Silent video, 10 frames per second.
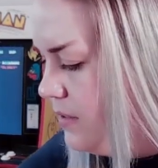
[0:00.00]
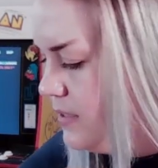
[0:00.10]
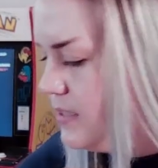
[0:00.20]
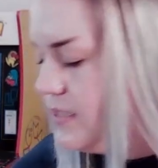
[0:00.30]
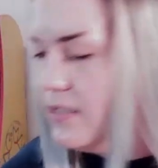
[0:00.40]

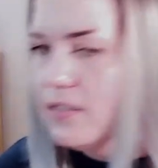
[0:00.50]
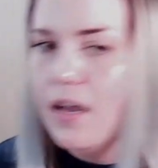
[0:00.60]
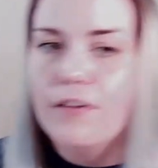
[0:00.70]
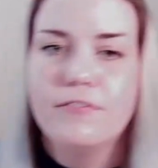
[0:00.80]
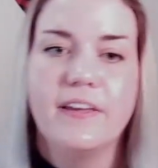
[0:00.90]
this is
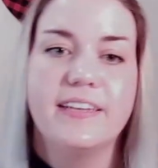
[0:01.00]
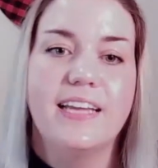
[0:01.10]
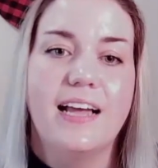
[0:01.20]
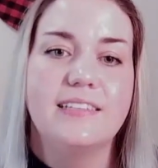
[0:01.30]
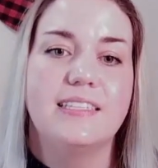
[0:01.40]
a
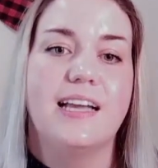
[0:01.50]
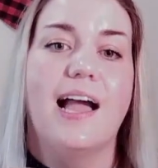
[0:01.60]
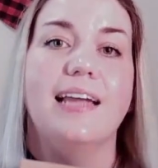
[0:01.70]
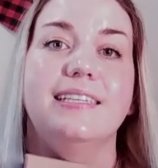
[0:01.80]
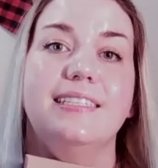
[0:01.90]
fantastic
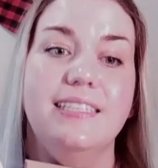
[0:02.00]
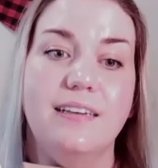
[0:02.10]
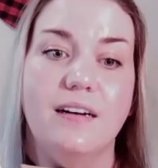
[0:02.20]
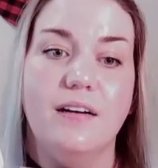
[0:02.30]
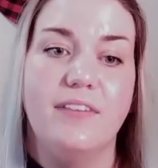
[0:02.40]

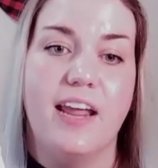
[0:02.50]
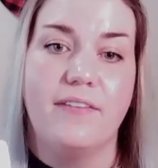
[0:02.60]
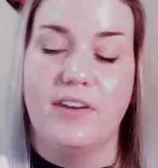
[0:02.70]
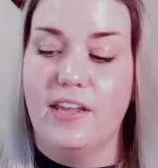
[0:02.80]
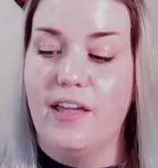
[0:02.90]
idea of an
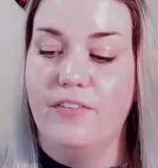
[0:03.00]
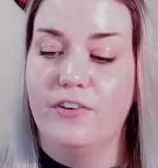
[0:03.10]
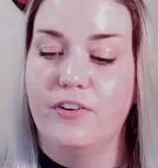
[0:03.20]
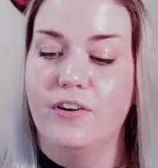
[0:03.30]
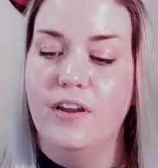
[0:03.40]
advent
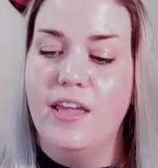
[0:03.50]
calendar.